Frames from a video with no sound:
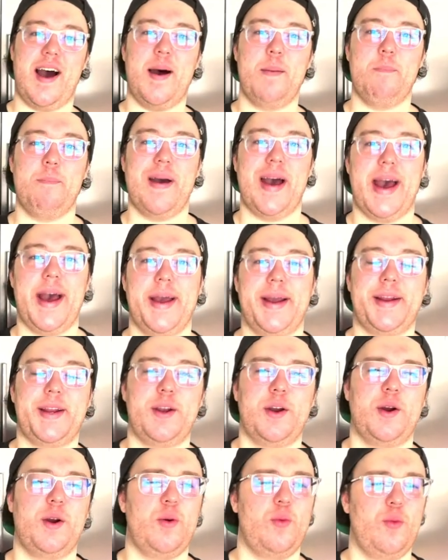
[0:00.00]
I'm back
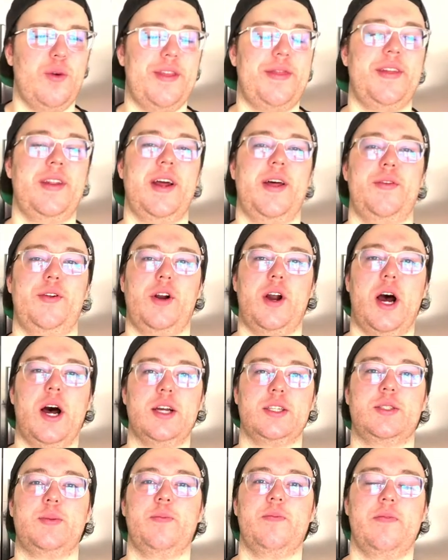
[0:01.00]
with another
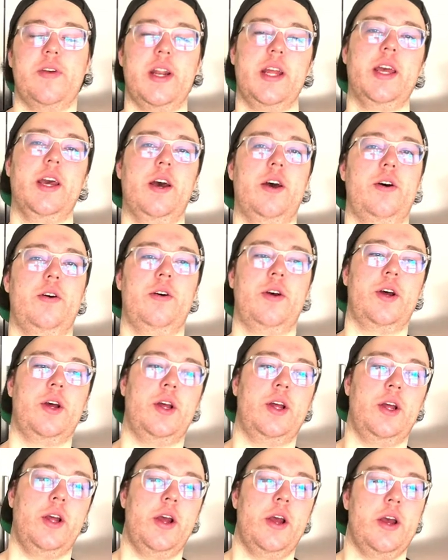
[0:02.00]
awesome video.
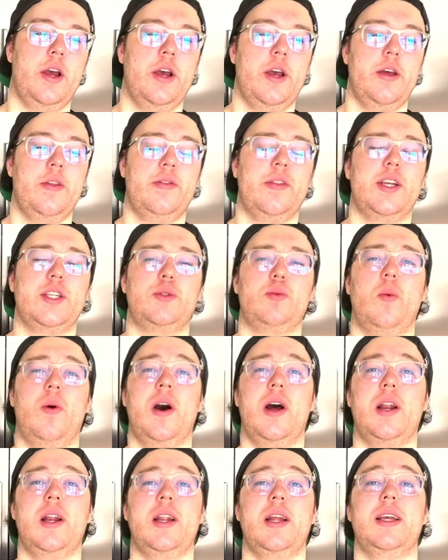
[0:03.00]
This
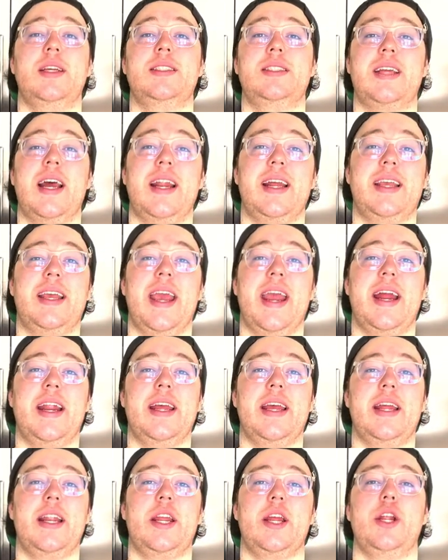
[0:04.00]
one is
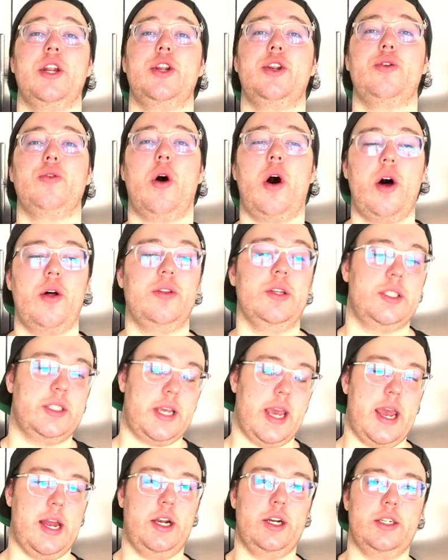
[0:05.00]
dedicated to all the
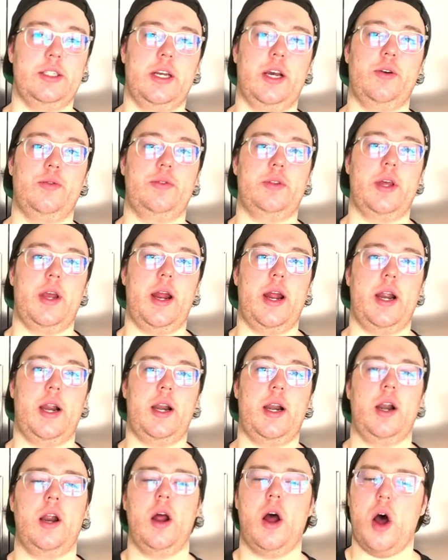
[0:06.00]
skaters out
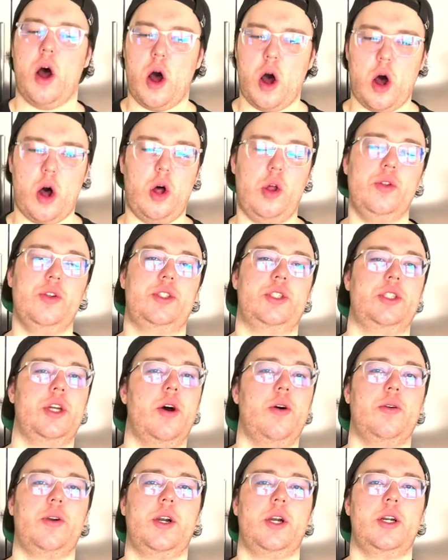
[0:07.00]
there, all the
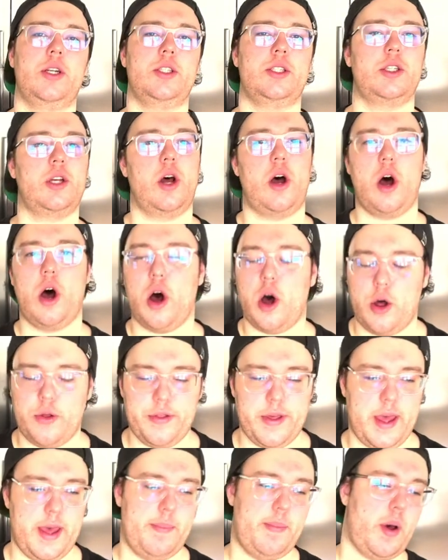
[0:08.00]
stoners, all
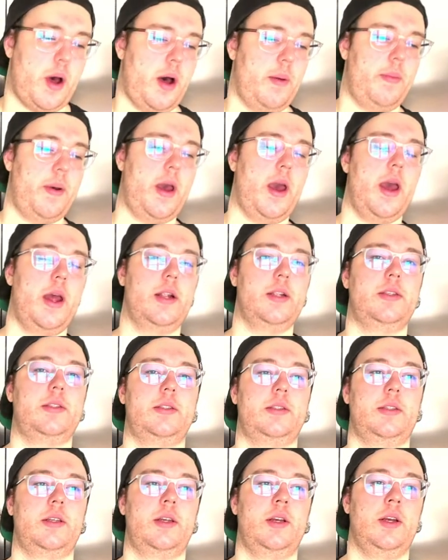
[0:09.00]
the hip hop
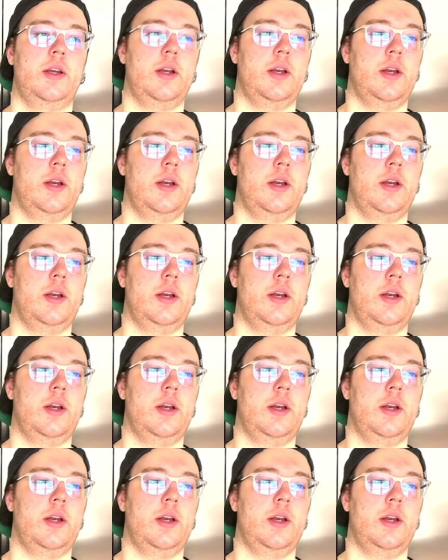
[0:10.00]
heads,